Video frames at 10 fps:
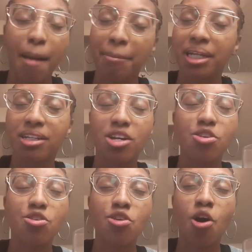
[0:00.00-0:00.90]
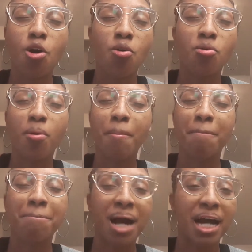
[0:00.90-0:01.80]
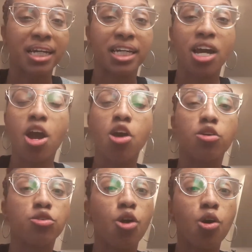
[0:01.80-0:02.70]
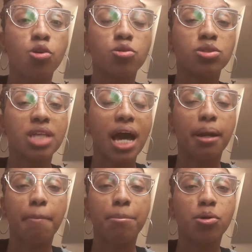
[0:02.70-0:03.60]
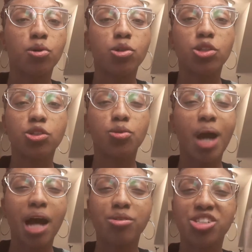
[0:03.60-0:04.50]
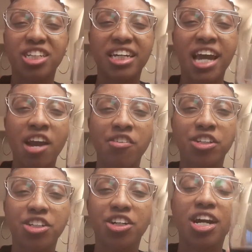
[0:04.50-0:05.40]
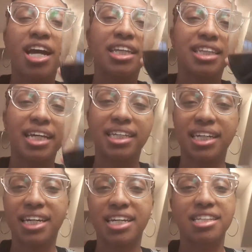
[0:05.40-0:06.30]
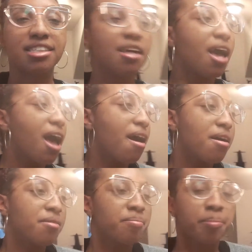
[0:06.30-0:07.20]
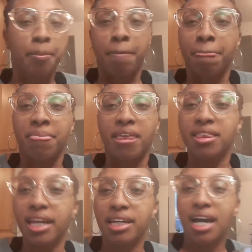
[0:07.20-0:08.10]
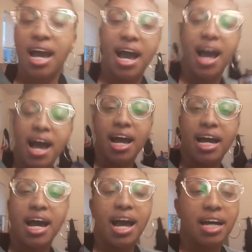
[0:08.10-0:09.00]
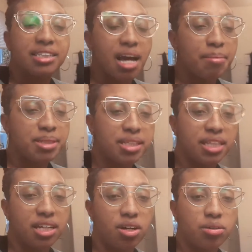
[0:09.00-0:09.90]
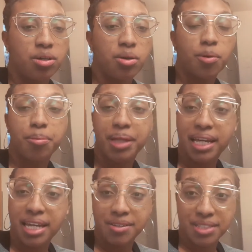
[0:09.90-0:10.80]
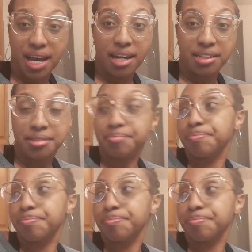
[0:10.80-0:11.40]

I mean nobody knows how to pull you out your character like your kids. Like Thomas and Theo were playing outside.